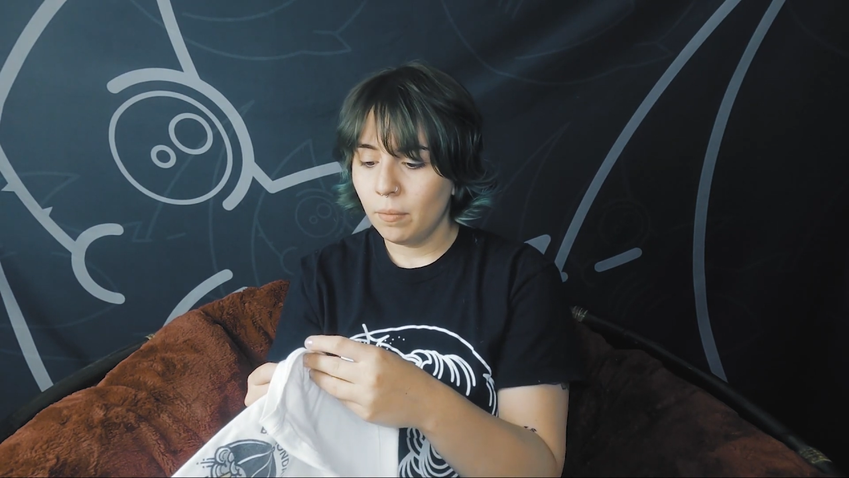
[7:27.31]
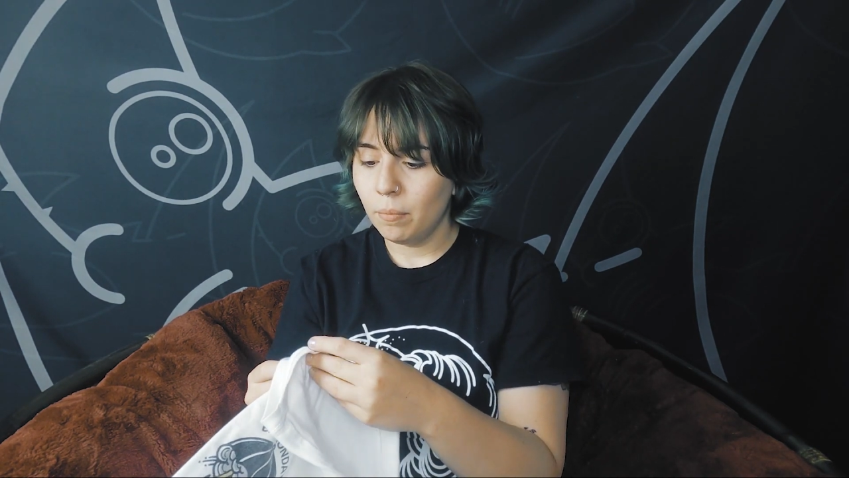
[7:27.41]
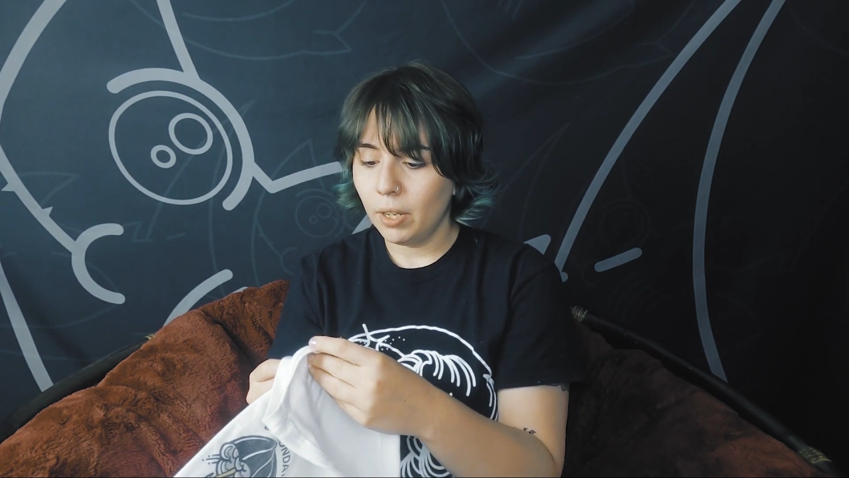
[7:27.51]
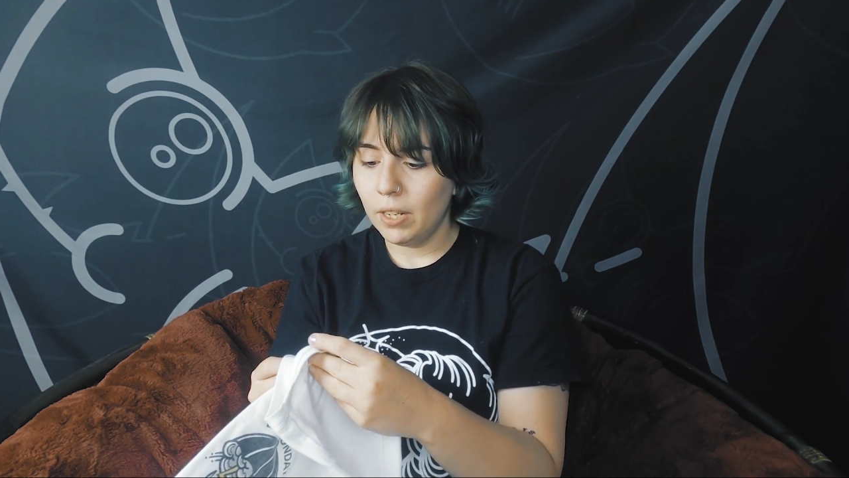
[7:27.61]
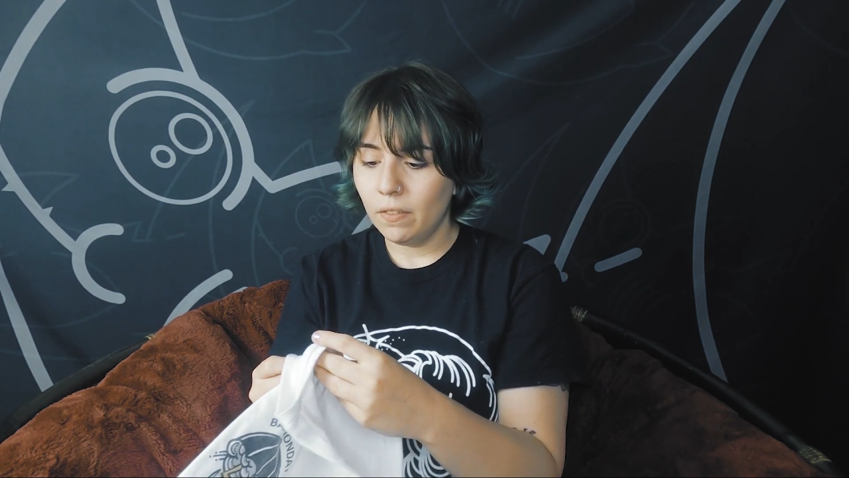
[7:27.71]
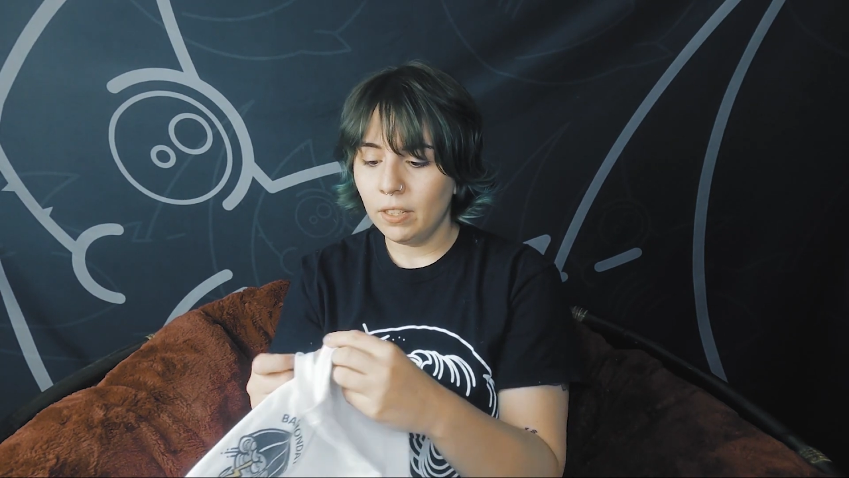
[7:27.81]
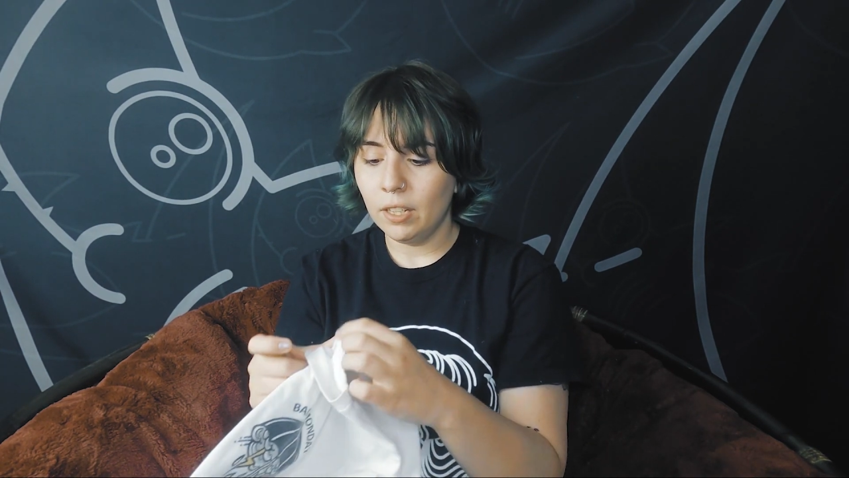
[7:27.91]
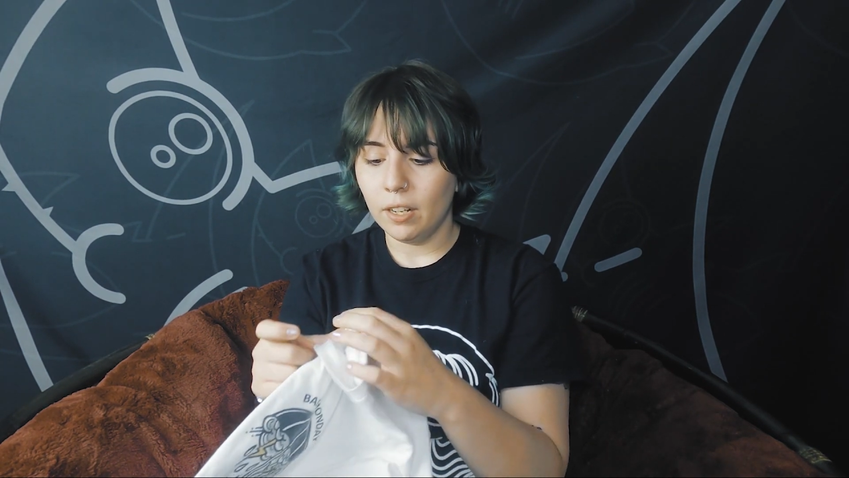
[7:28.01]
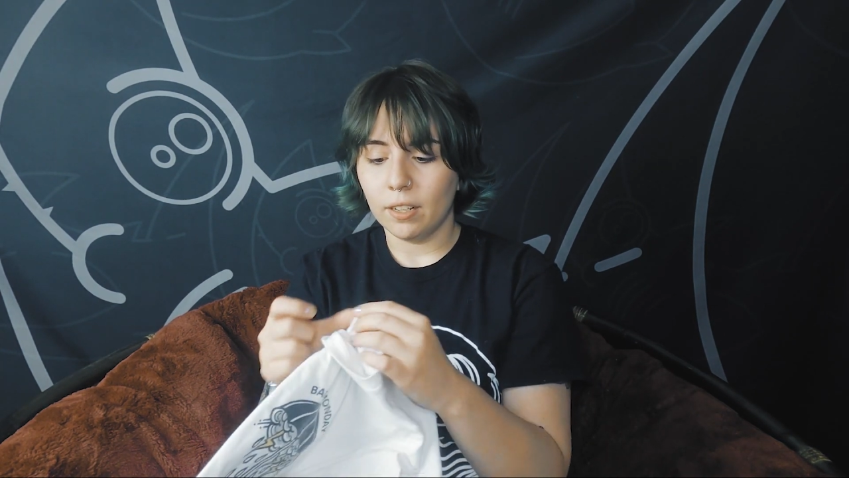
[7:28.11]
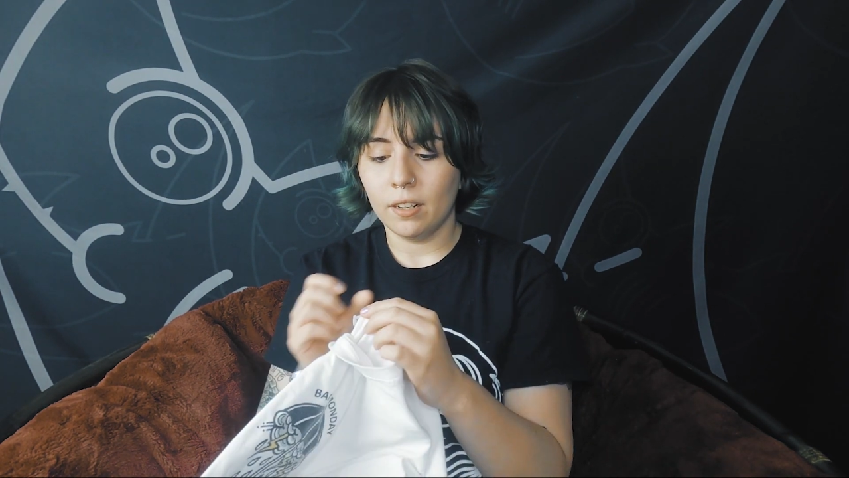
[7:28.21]
But even
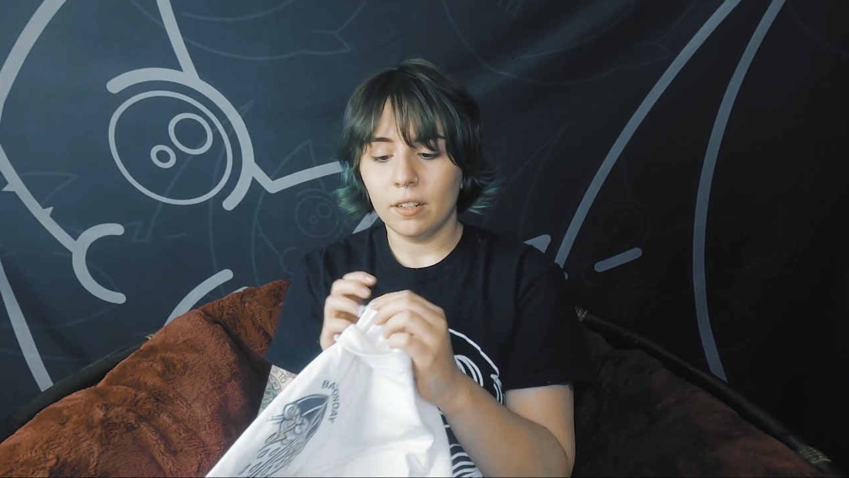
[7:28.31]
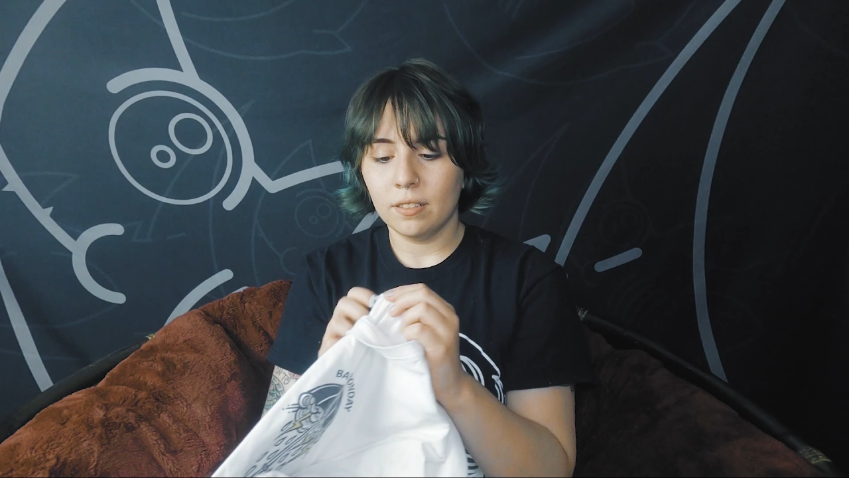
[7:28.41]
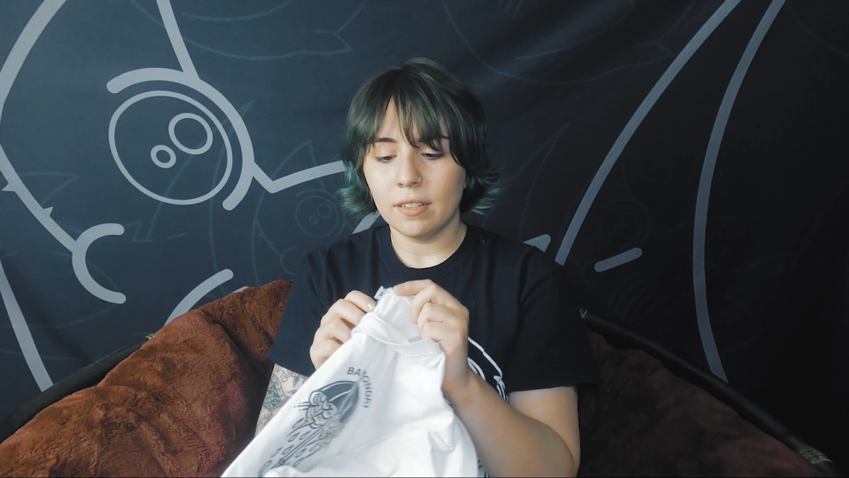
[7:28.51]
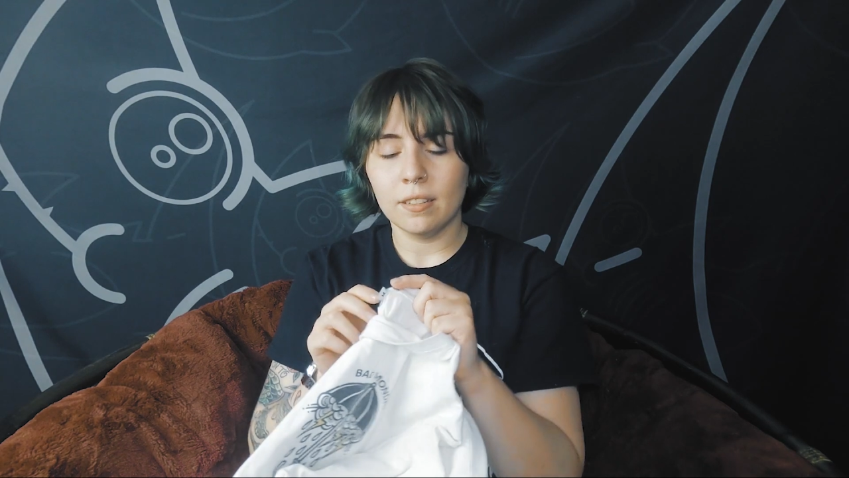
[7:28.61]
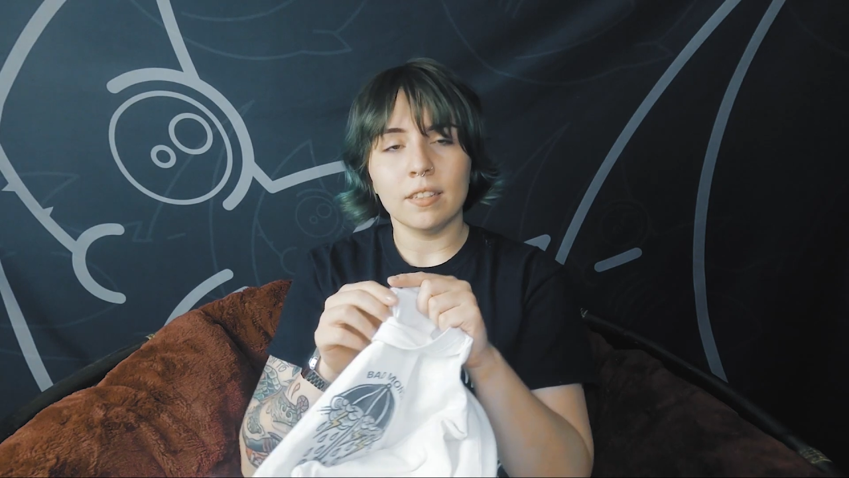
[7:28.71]
here, it says